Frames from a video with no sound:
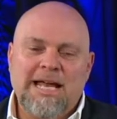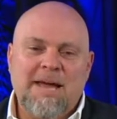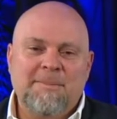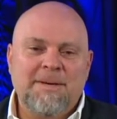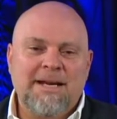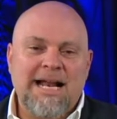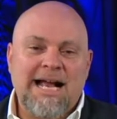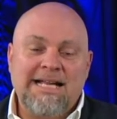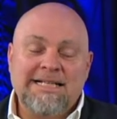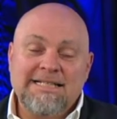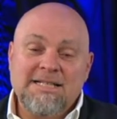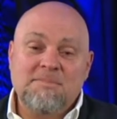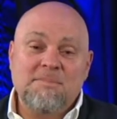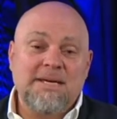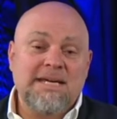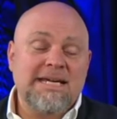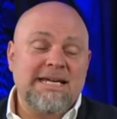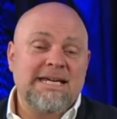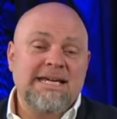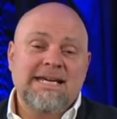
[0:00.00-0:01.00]
I mean, to
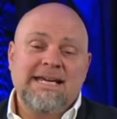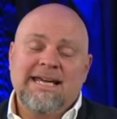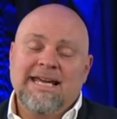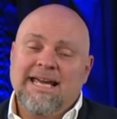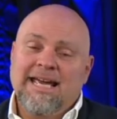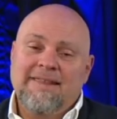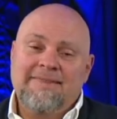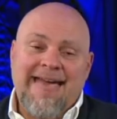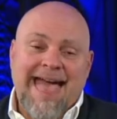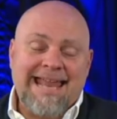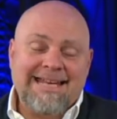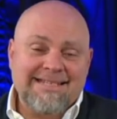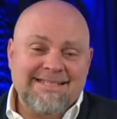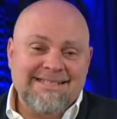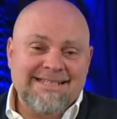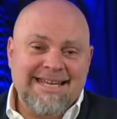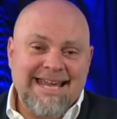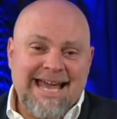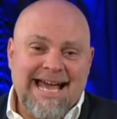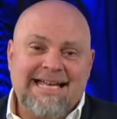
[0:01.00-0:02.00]
me, that is
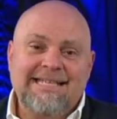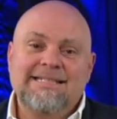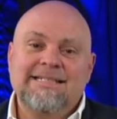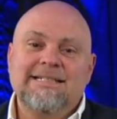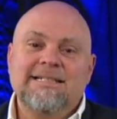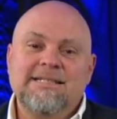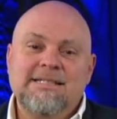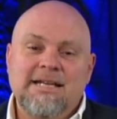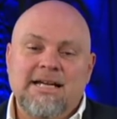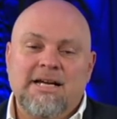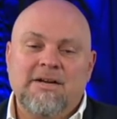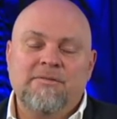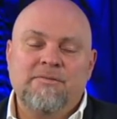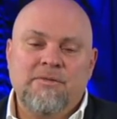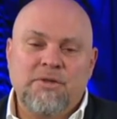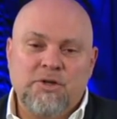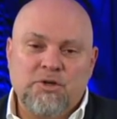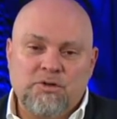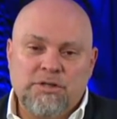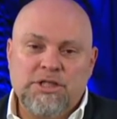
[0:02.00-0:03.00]
the essence of
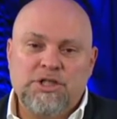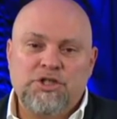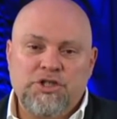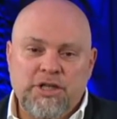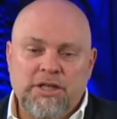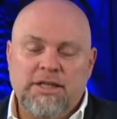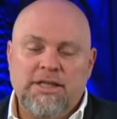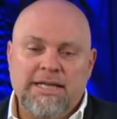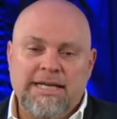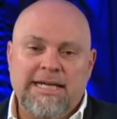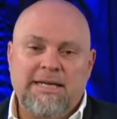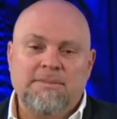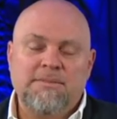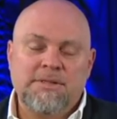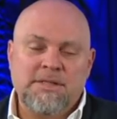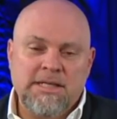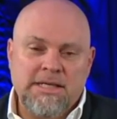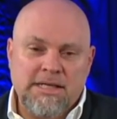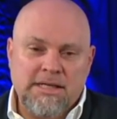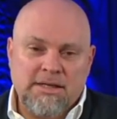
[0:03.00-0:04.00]
the Christian
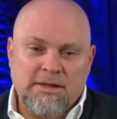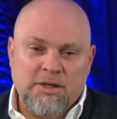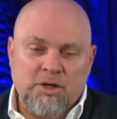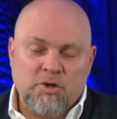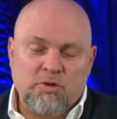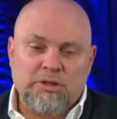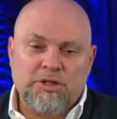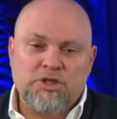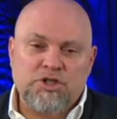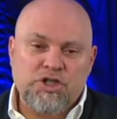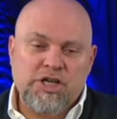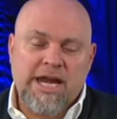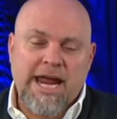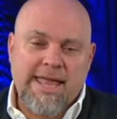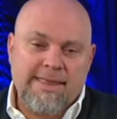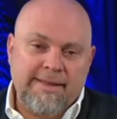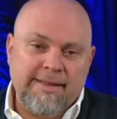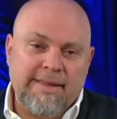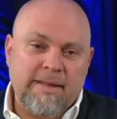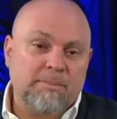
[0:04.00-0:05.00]
themes, the, the
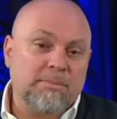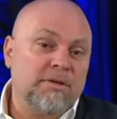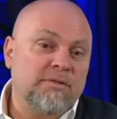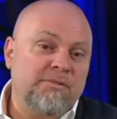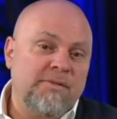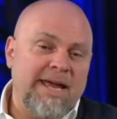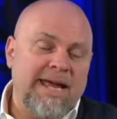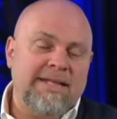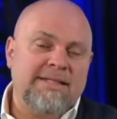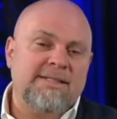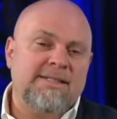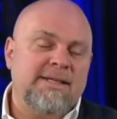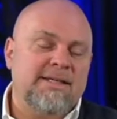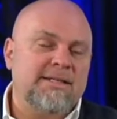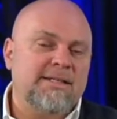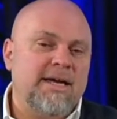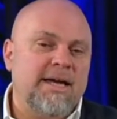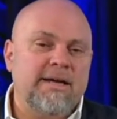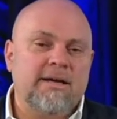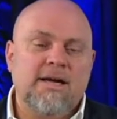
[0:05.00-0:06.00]
Christianity that pervades the
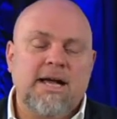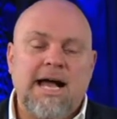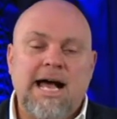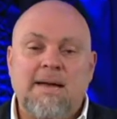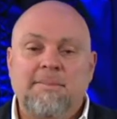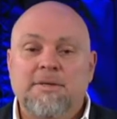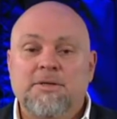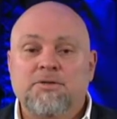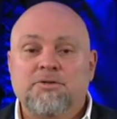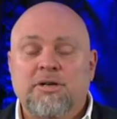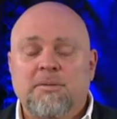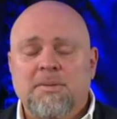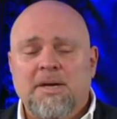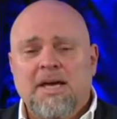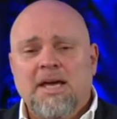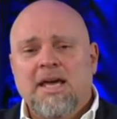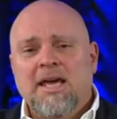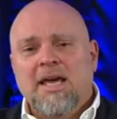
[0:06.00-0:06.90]
entire comic strip.